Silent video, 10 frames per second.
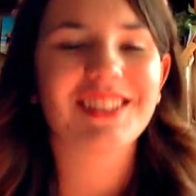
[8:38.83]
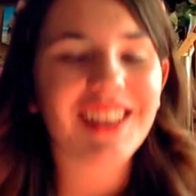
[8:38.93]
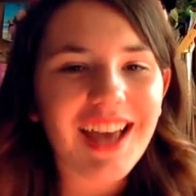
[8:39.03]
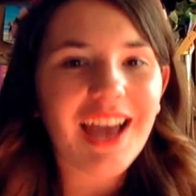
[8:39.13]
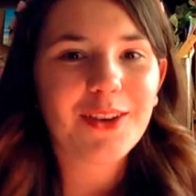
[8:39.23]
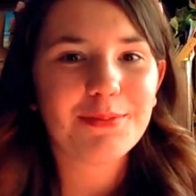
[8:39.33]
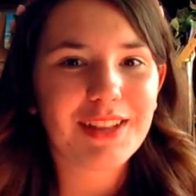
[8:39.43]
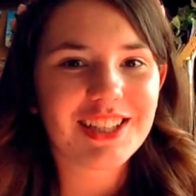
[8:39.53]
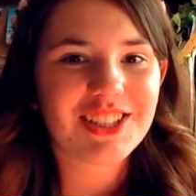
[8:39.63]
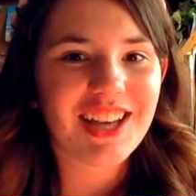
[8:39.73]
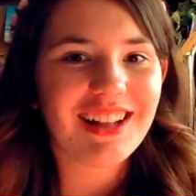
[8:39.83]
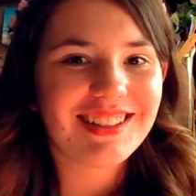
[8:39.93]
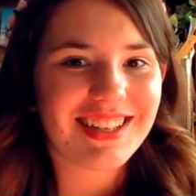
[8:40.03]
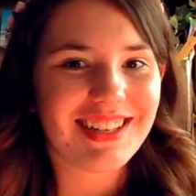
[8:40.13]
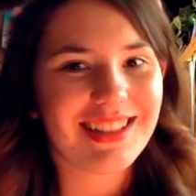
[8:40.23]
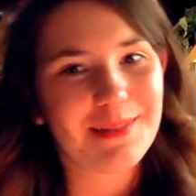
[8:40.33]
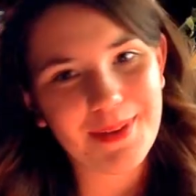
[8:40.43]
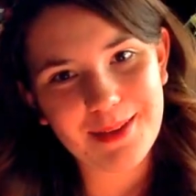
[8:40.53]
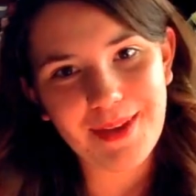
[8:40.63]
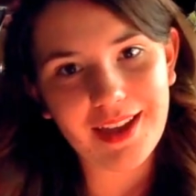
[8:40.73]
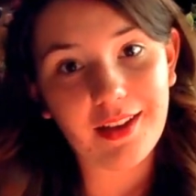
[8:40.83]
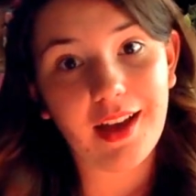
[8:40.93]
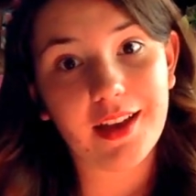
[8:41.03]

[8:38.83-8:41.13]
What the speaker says: The guy who plays Sheldon in The Big Bang,